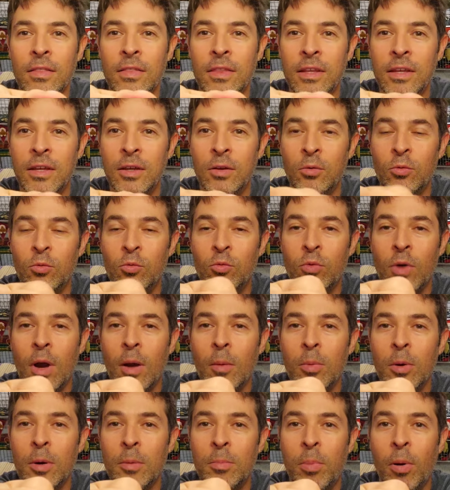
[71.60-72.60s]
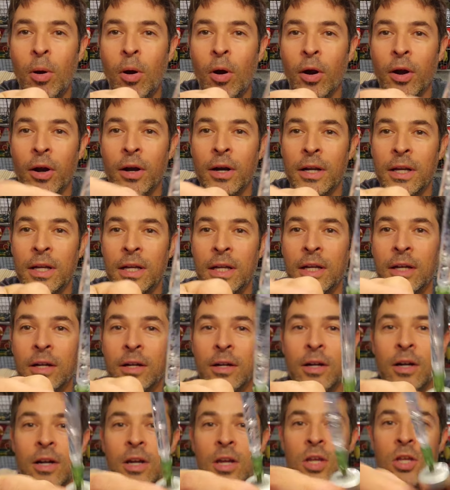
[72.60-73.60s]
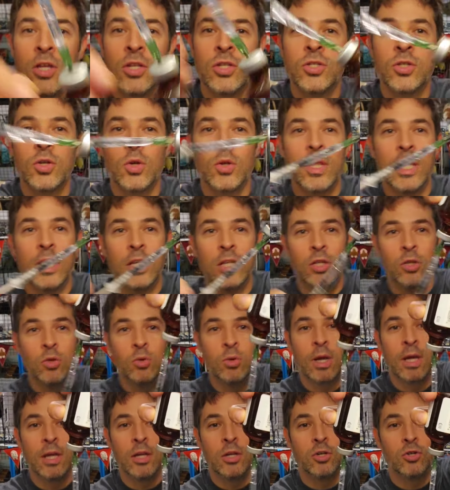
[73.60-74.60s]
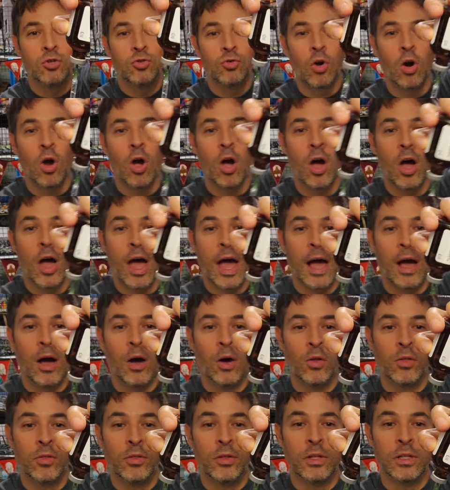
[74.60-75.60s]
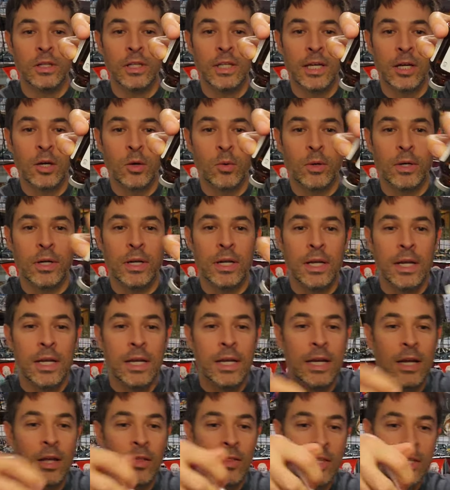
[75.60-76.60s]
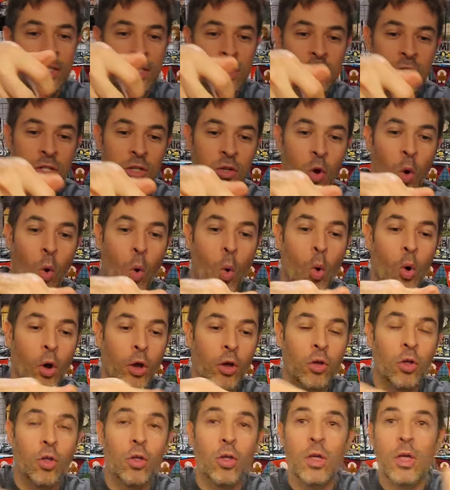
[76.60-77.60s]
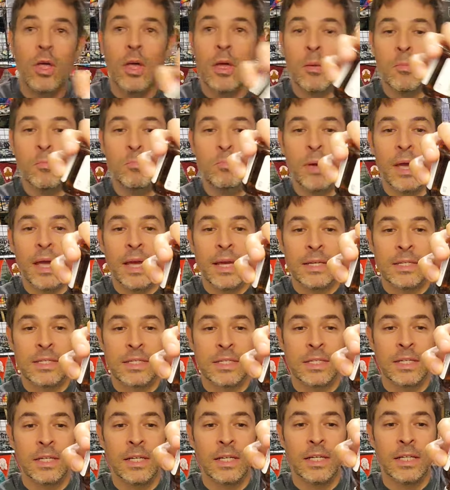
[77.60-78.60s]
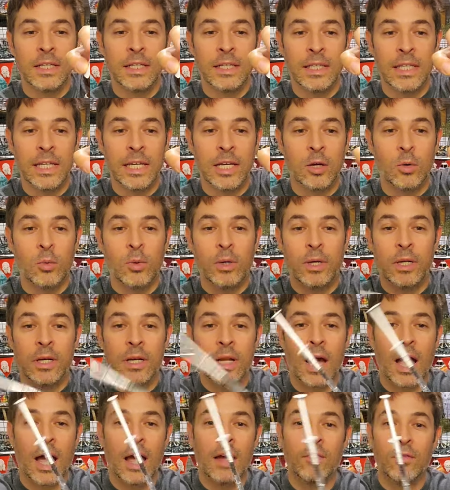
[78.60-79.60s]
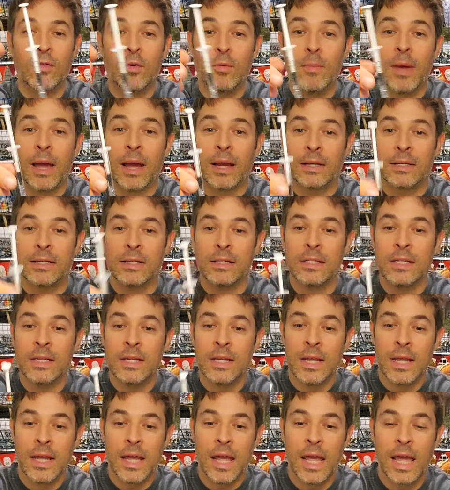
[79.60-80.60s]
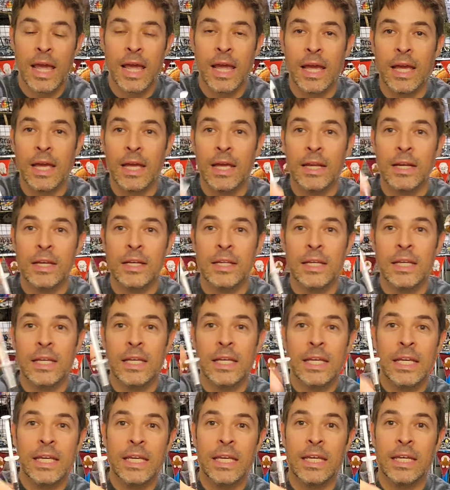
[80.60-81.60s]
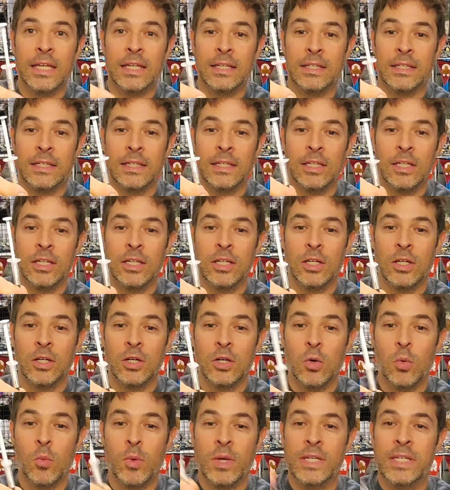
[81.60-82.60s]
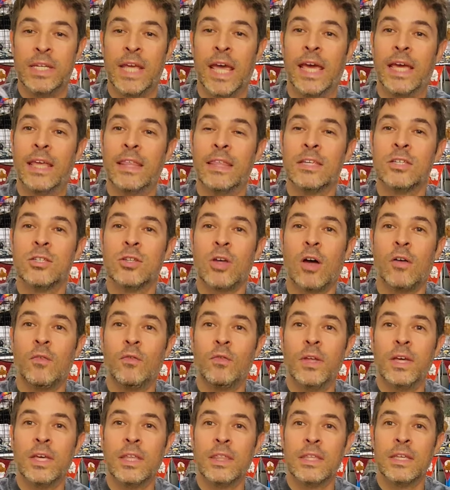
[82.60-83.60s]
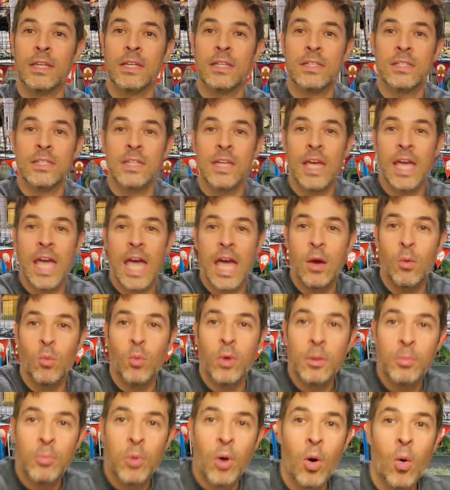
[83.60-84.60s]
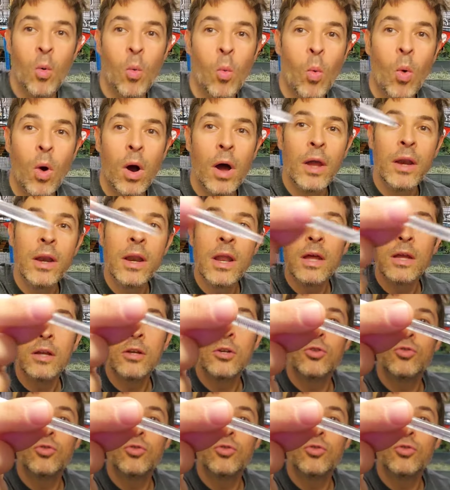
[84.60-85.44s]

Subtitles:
the rubber part here so that you can draw out the liquid. Now, this is an oil-based liquid, ivermectin, and we take this off like this, and we put one